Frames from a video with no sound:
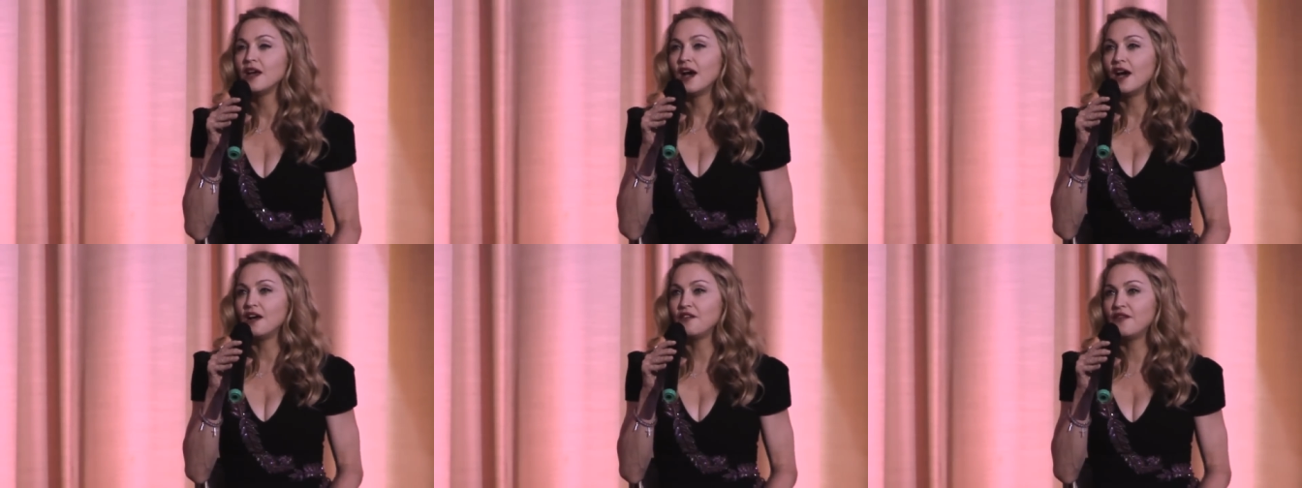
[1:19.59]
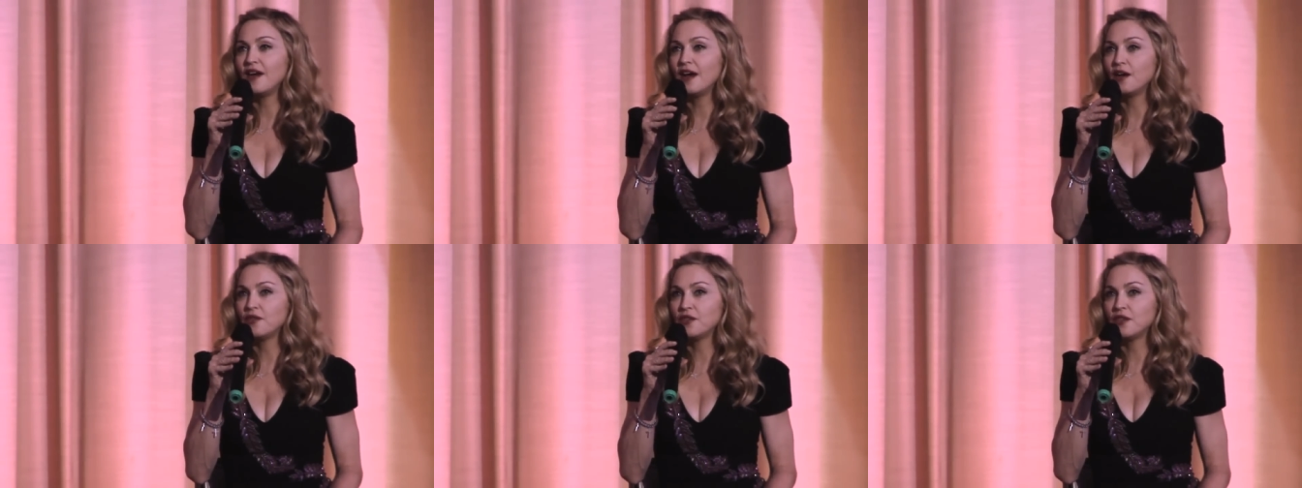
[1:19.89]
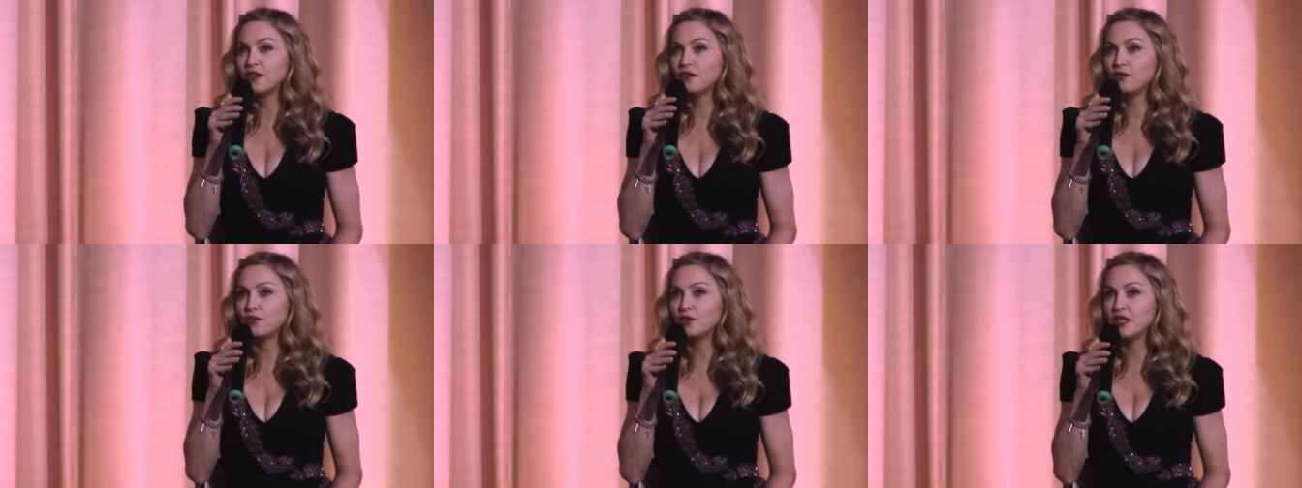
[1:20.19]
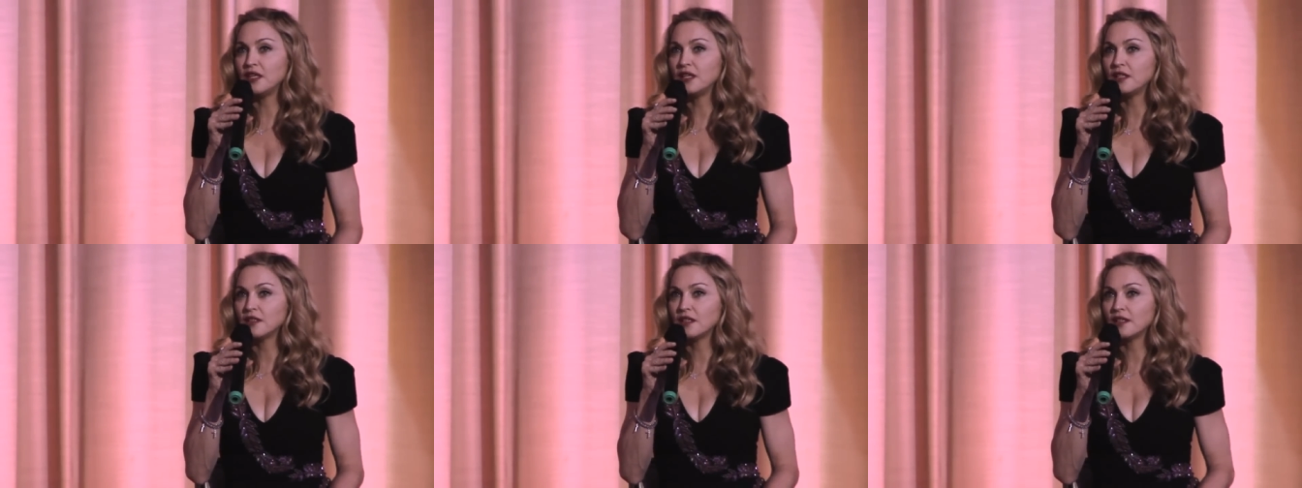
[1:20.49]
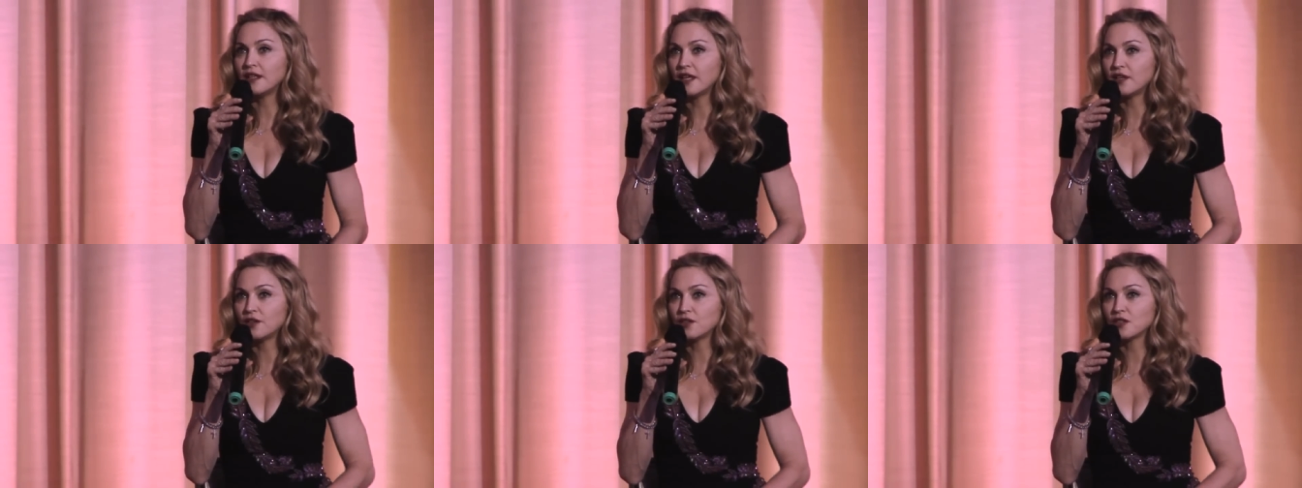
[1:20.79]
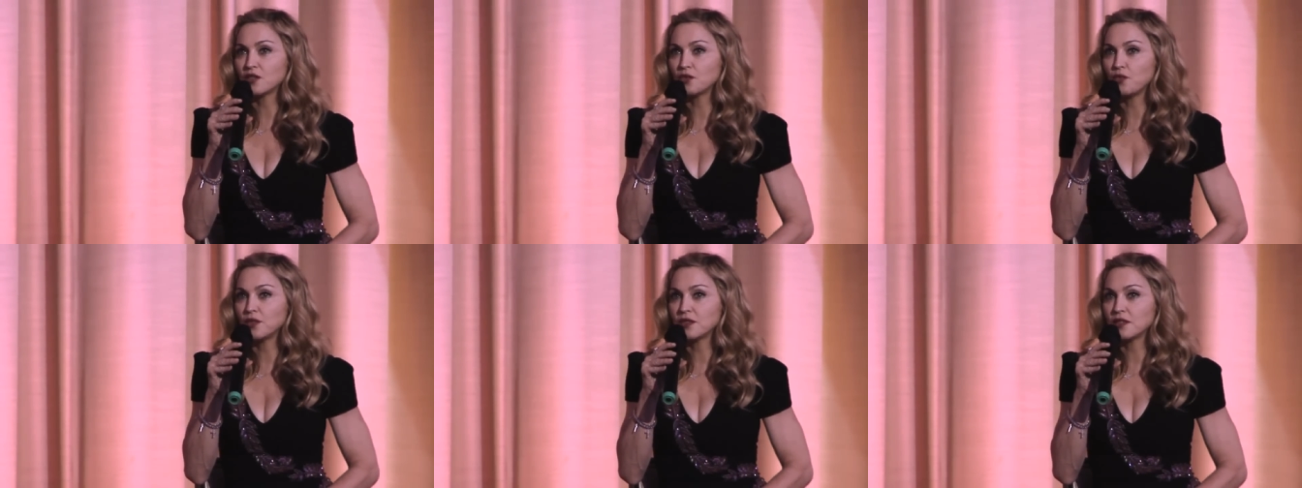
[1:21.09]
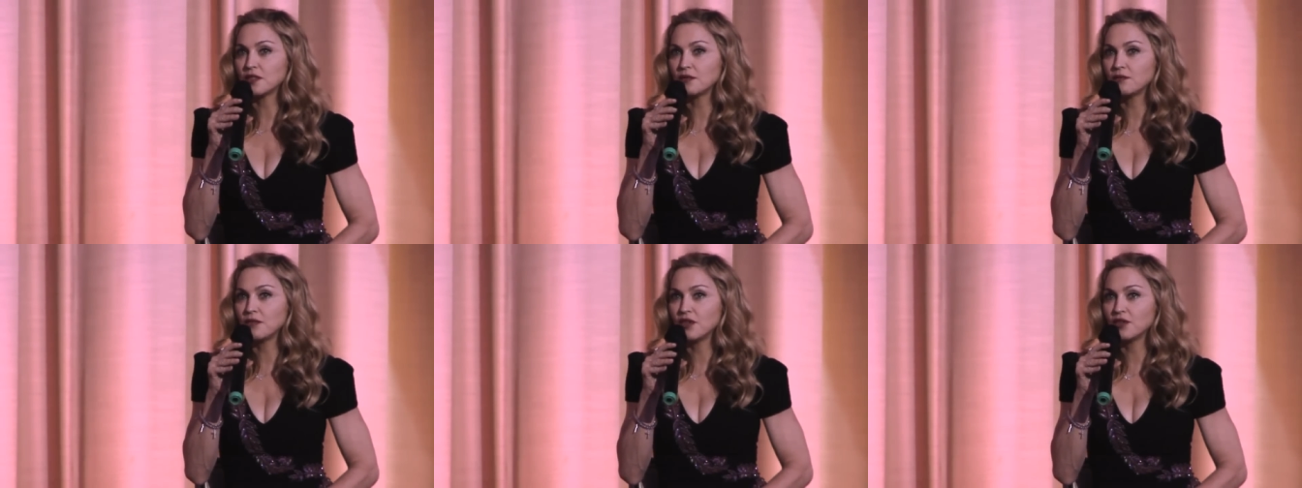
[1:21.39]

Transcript: I found that reading the letters was the